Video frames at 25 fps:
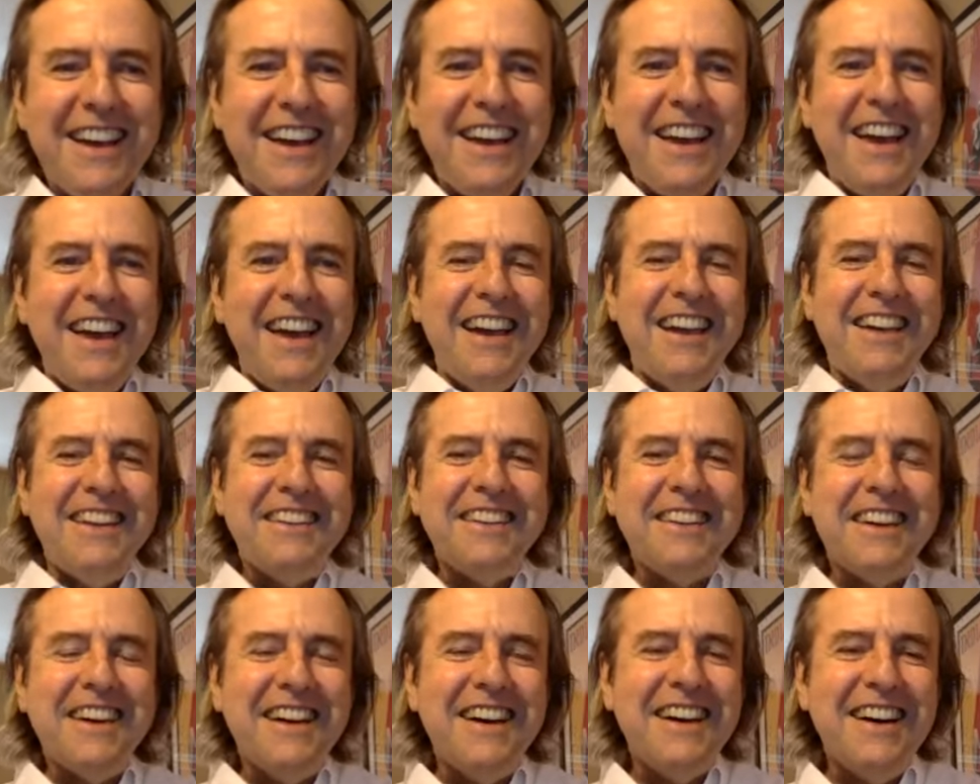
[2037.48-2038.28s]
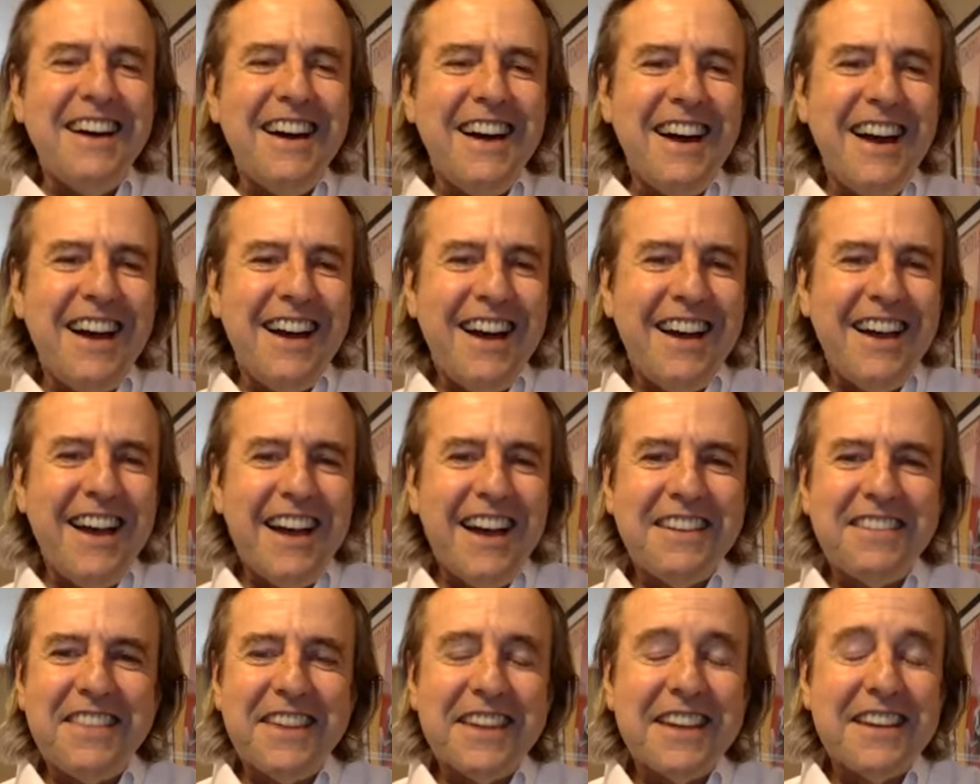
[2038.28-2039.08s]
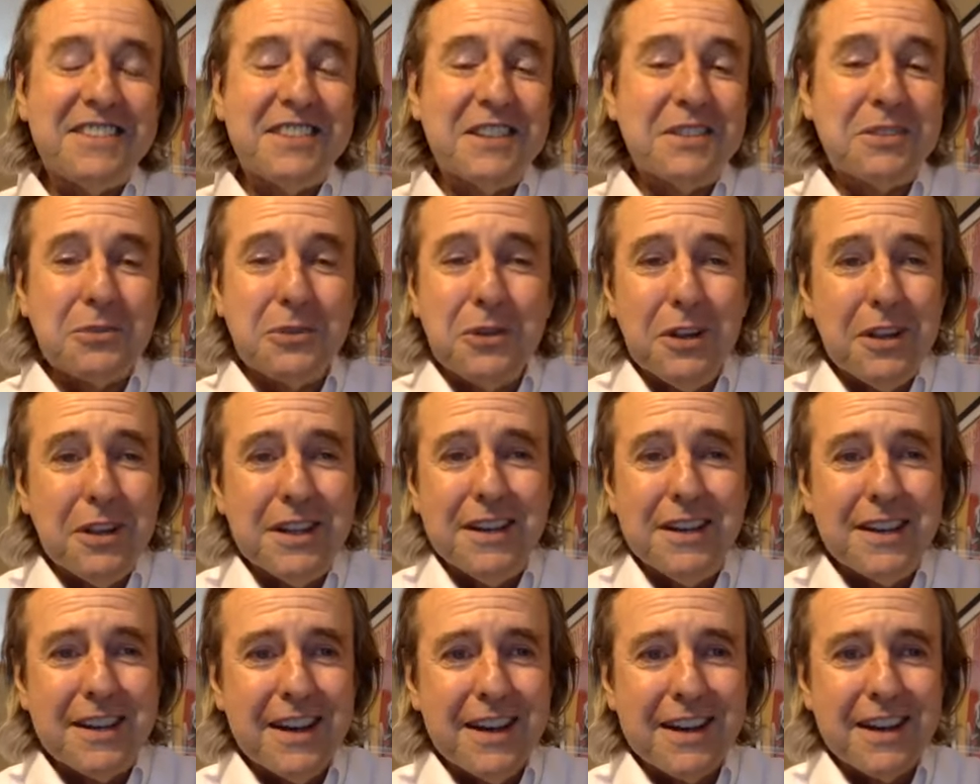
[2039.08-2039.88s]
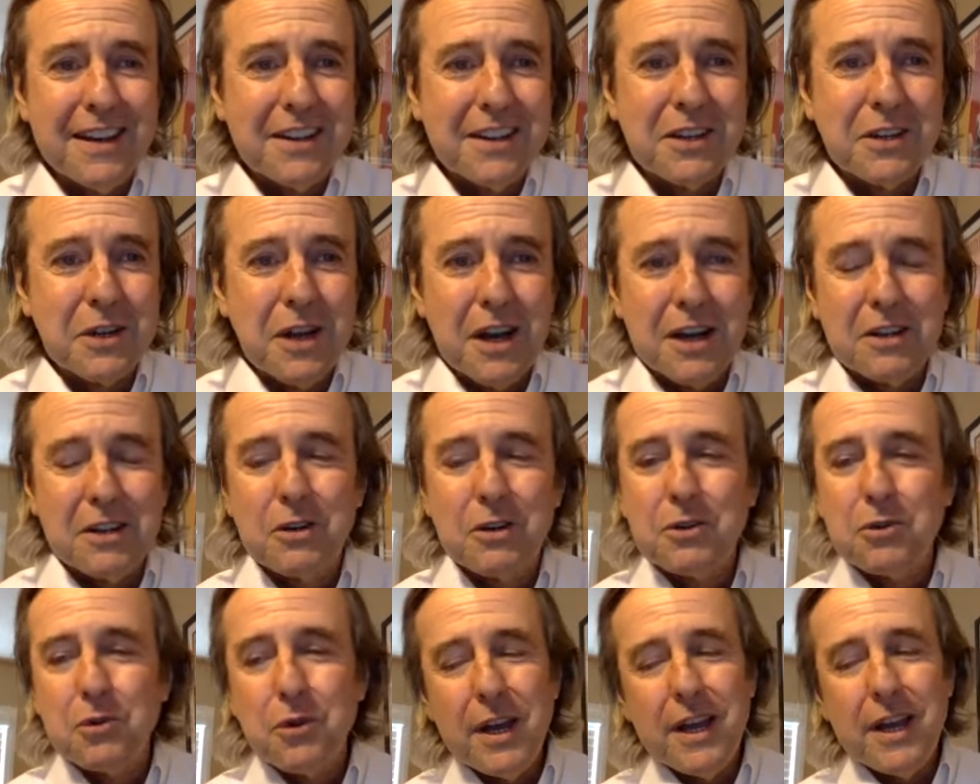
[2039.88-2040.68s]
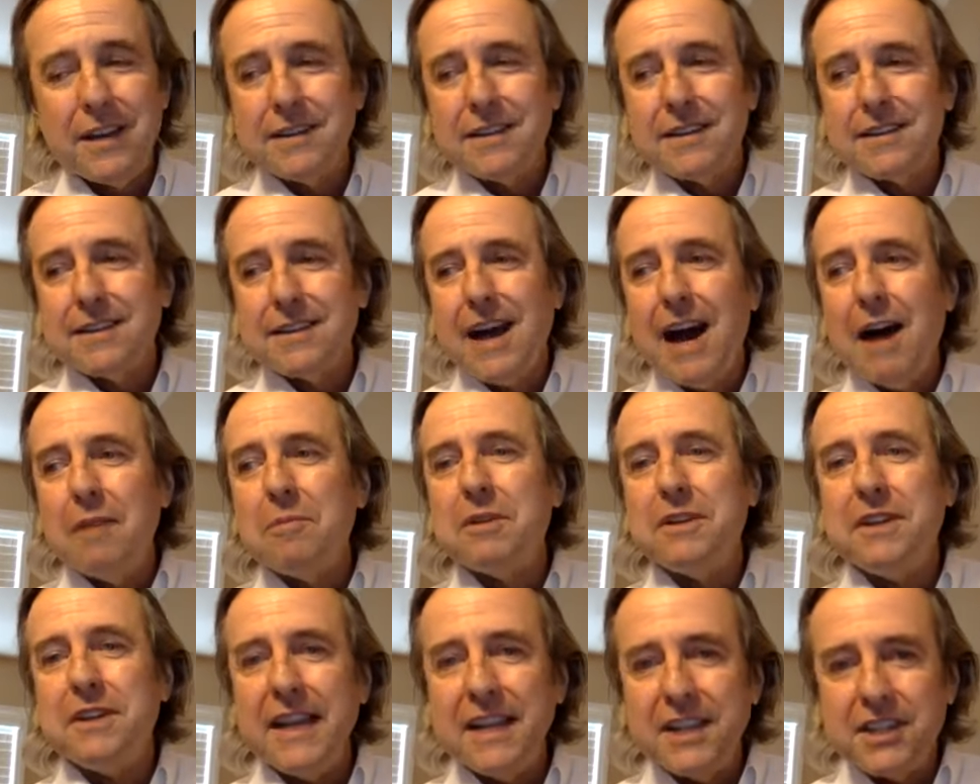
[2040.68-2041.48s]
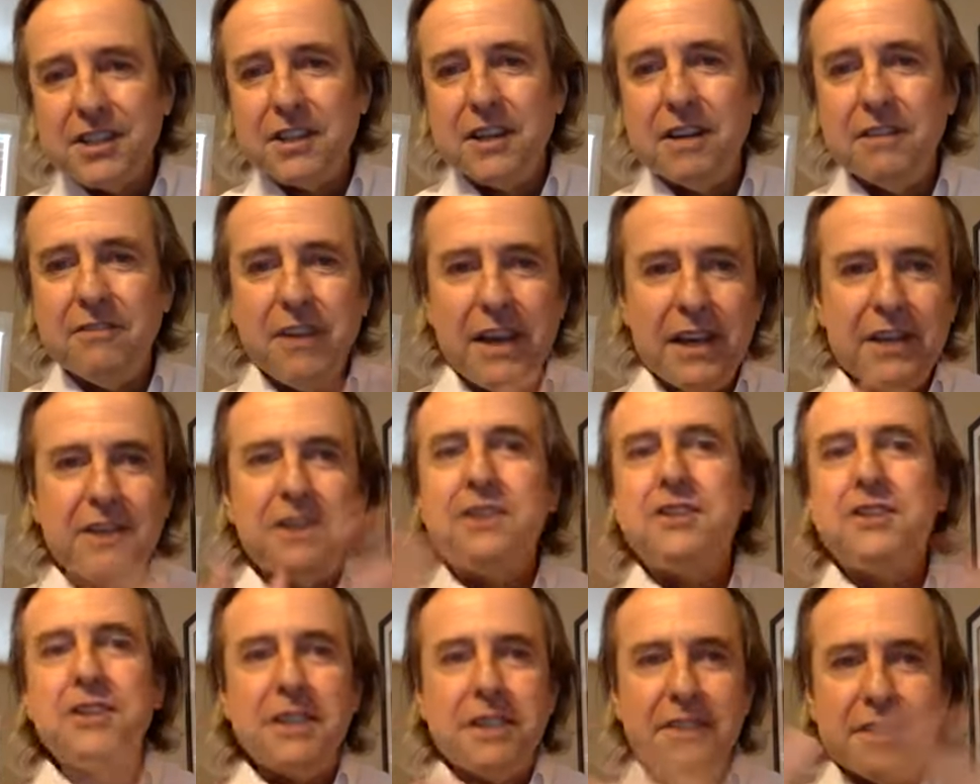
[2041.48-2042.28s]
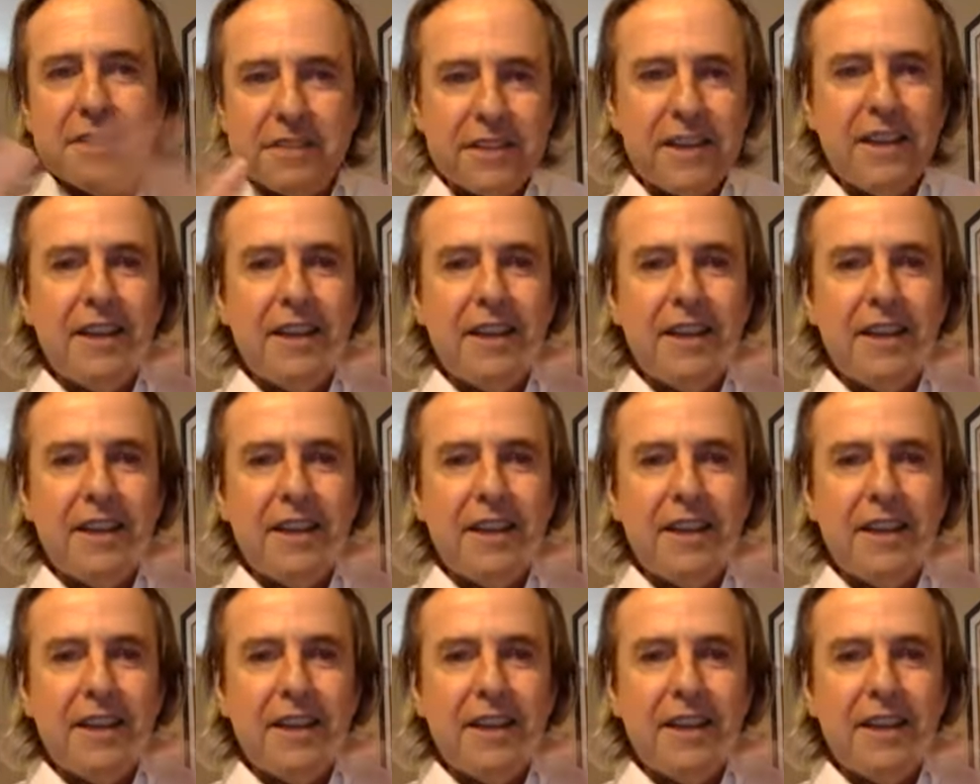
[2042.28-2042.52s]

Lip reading: And I think it's just really a great combination of energies